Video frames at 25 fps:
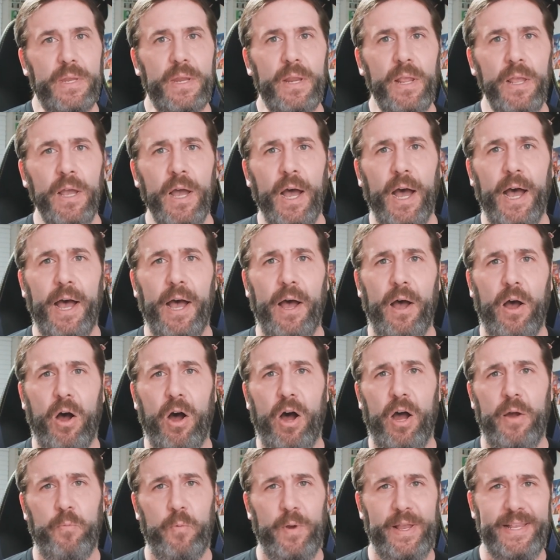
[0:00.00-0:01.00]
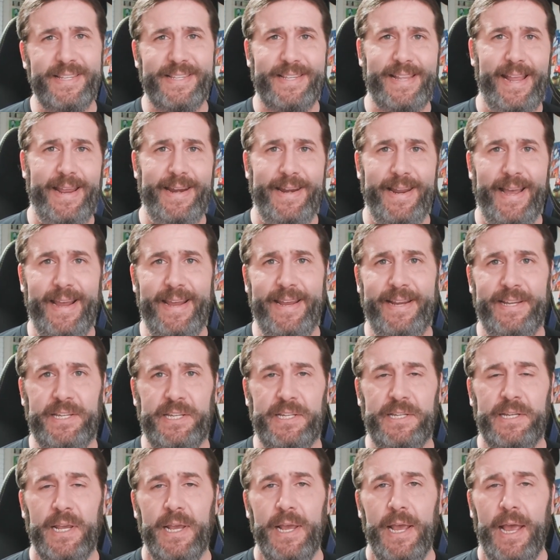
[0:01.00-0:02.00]
Wednesday
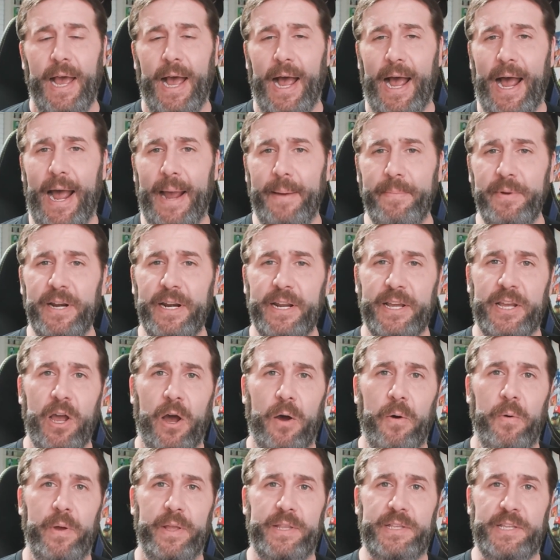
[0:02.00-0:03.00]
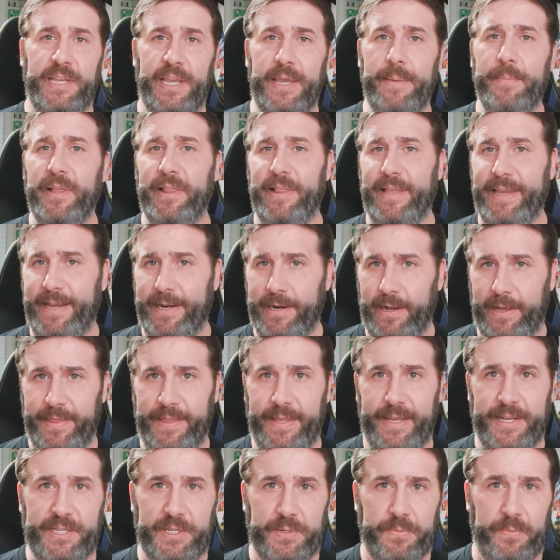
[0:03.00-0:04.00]
night, I'm going to go with Team Elite on
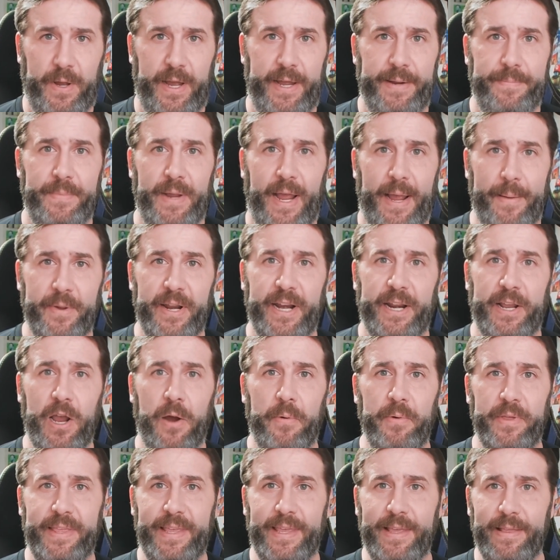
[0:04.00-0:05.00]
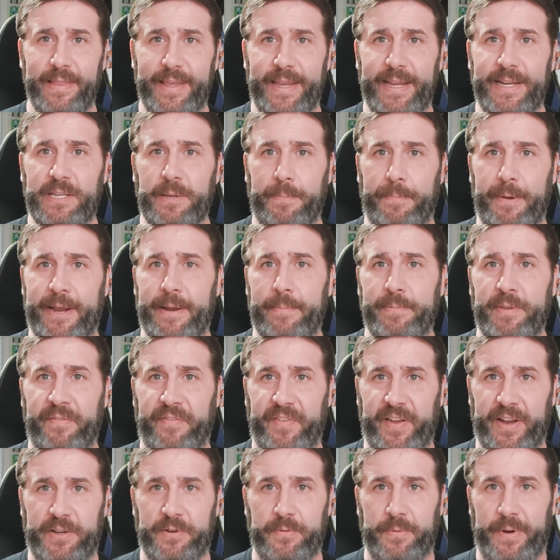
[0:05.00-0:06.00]
this one. I'm going to go with the Elite to pick up the
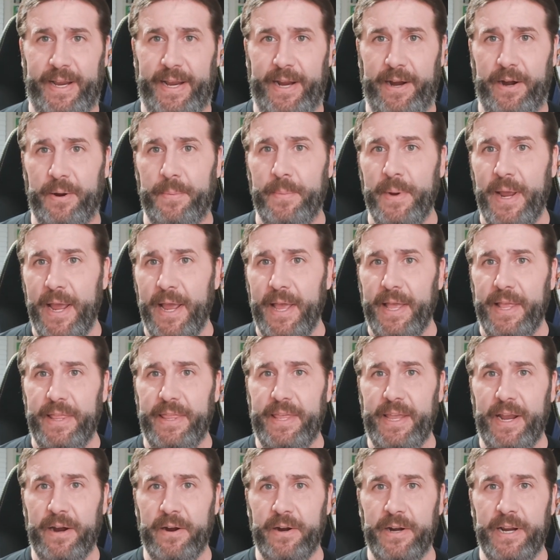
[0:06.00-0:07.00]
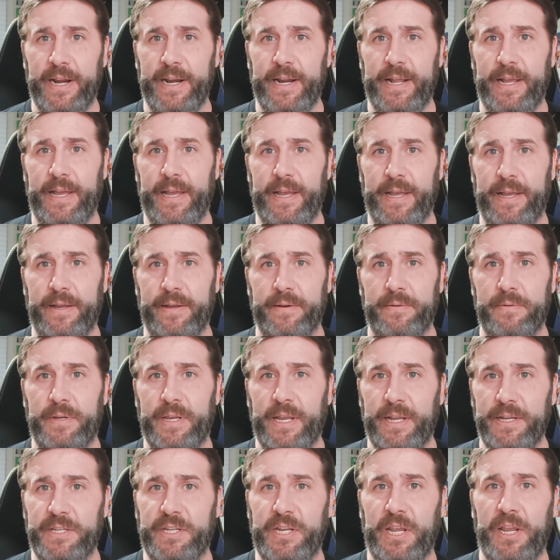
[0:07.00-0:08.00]
victory here. They're going to
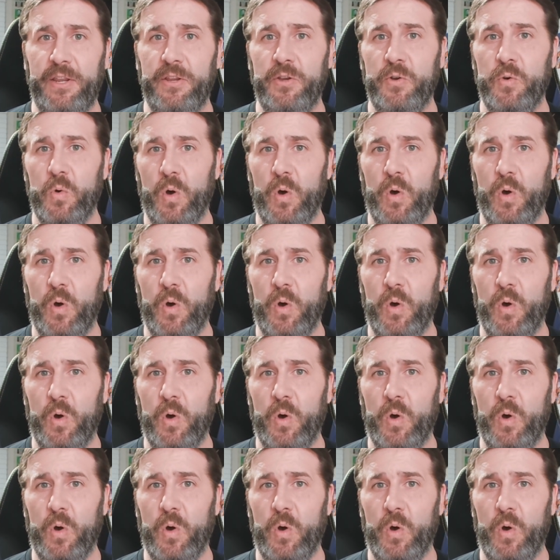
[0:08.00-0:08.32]
continue